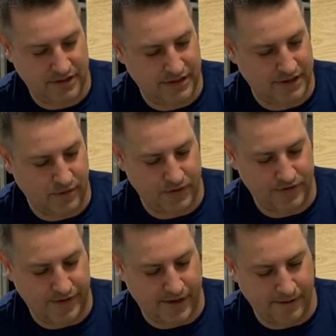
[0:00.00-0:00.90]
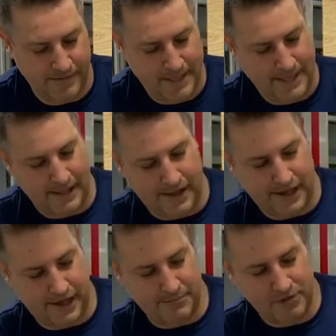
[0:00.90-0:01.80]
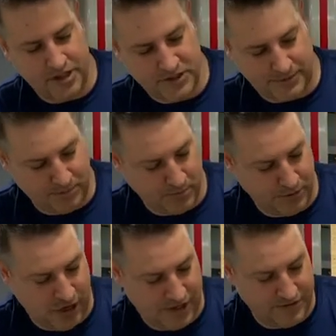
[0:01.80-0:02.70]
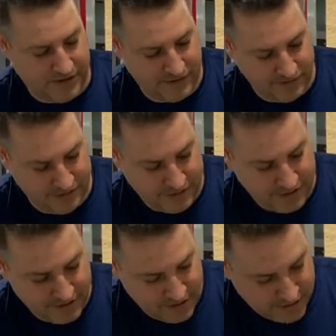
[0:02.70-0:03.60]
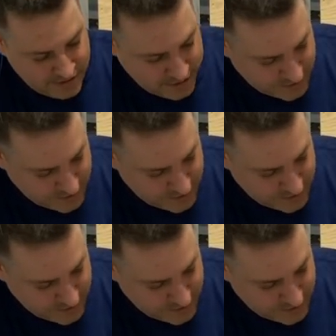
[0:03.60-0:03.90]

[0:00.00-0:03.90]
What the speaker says: that we sell. Pretty simple process. You can